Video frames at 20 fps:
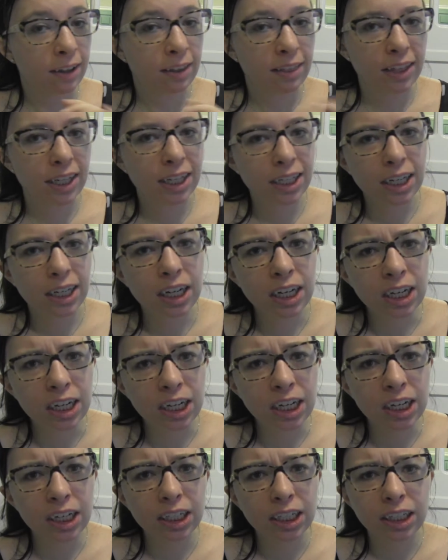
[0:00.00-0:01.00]
the
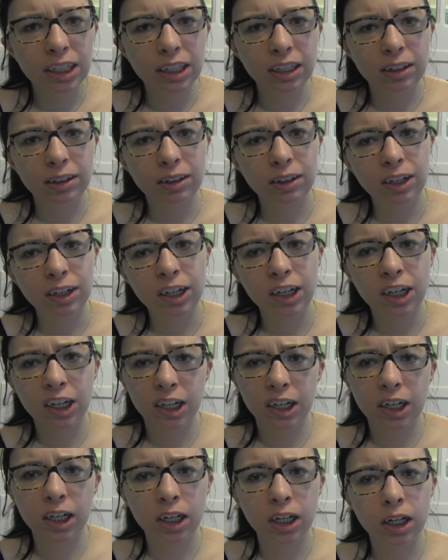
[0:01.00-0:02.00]
dinner is
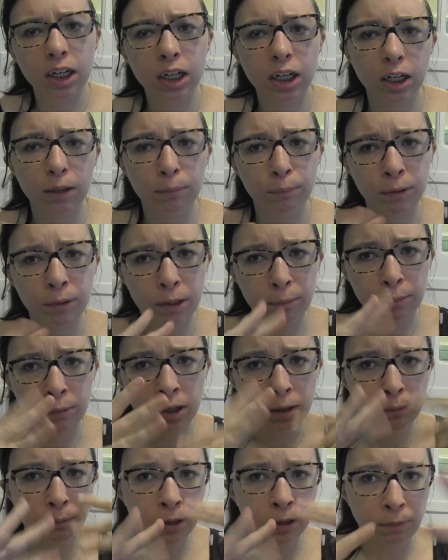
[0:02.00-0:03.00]
eh,
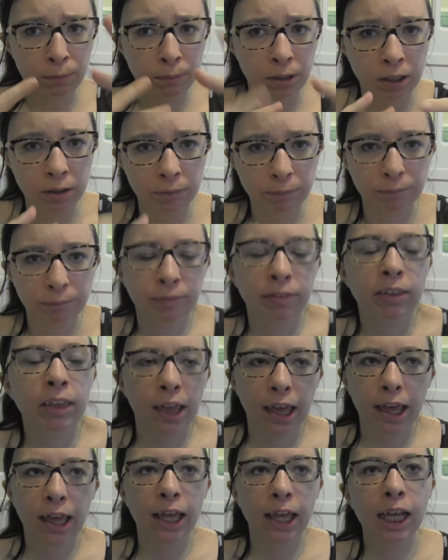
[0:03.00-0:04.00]
eh, eh,
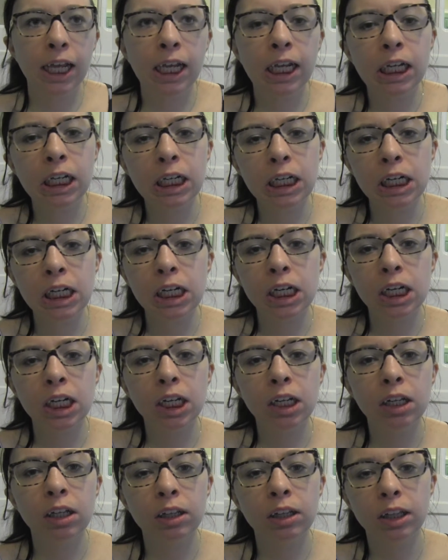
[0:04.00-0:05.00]

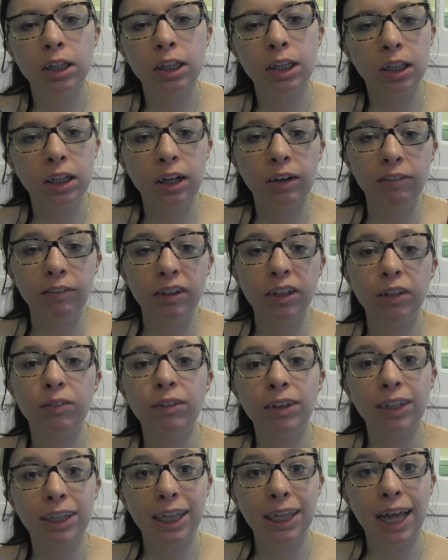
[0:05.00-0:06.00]
and the service
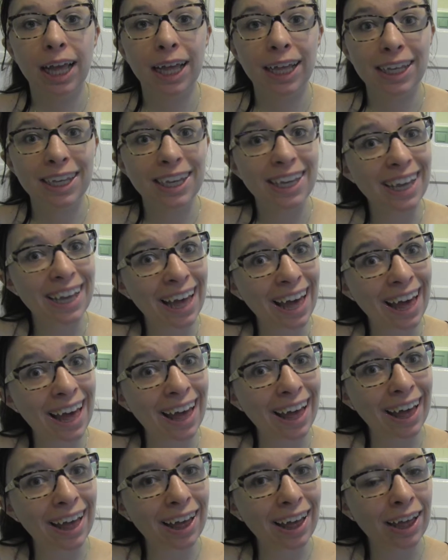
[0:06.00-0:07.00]
was like,
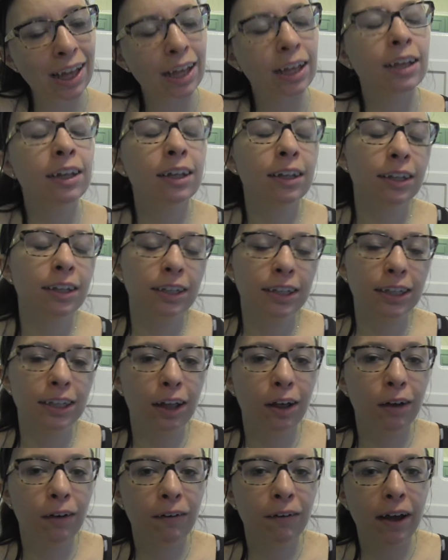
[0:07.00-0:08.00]
yeah! So
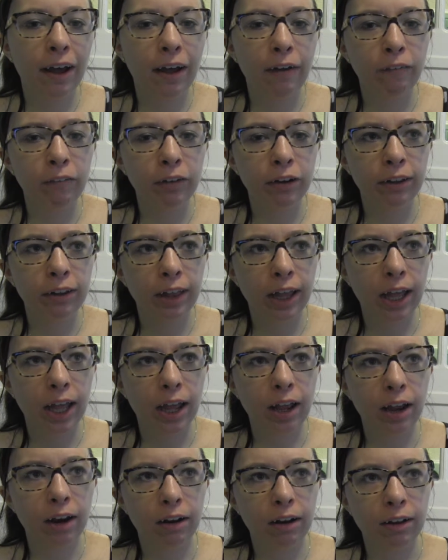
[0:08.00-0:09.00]
after
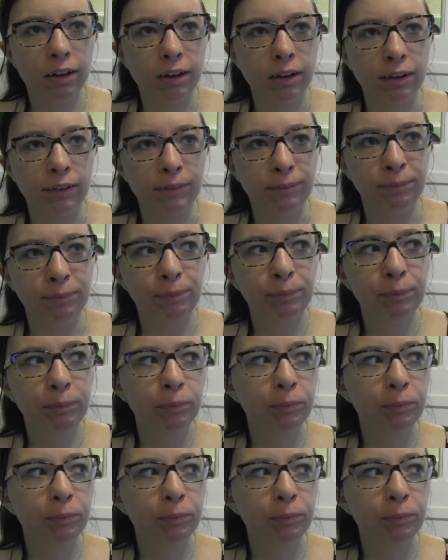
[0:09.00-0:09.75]
that, um,